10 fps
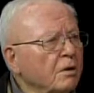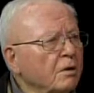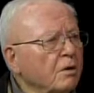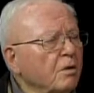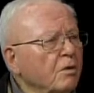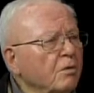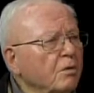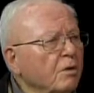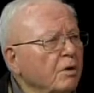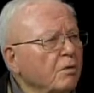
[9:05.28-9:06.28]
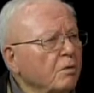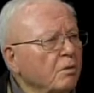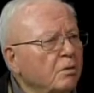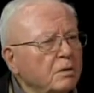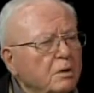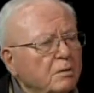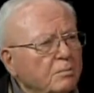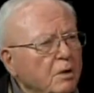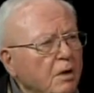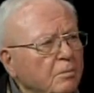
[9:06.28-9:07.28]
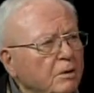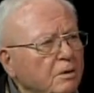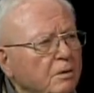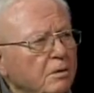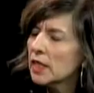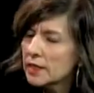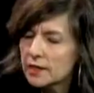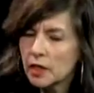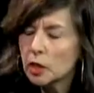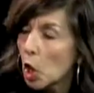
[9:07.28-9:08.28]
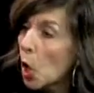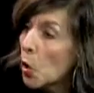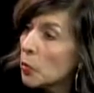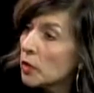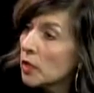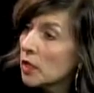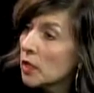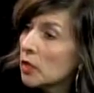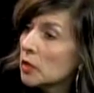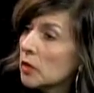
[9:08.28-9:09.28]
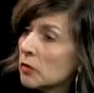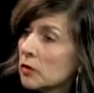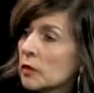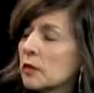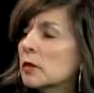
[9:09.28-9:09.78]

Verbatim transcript: you know, they're in their own little apartment. Yes, alone. Alone,